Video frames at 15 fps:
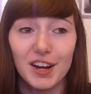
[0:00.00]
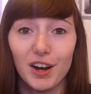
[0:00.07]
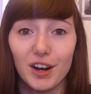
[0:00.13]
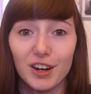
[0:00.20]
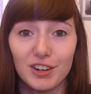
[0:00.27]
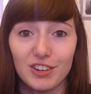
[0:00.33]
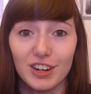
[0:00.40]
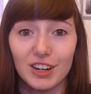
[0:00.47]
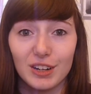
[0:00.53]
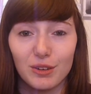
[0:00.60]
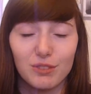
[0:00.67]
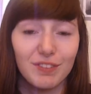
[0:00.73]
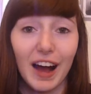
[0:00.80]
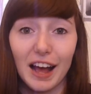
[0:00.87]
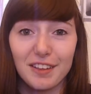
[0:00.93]
car journey
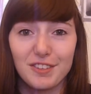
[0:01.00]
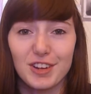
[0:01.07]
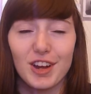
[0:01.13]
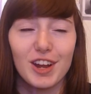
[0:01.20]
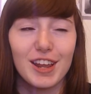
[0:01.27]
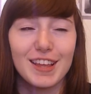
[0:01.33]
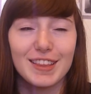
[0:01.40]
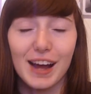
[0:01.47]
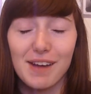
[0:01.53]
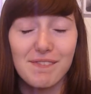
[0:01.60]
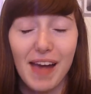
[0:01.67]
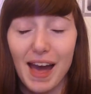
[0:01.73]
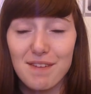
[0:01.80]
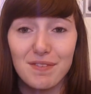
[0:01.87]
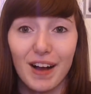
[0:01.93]
or van journey that
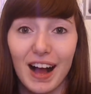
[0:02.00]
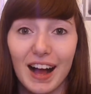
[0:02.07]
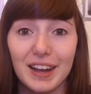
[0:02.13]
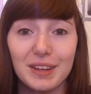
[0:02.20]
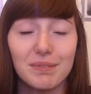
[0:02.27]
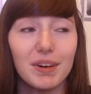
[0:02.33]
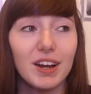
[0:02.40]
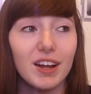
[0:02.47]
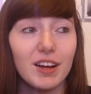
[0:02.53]
I've ever had in my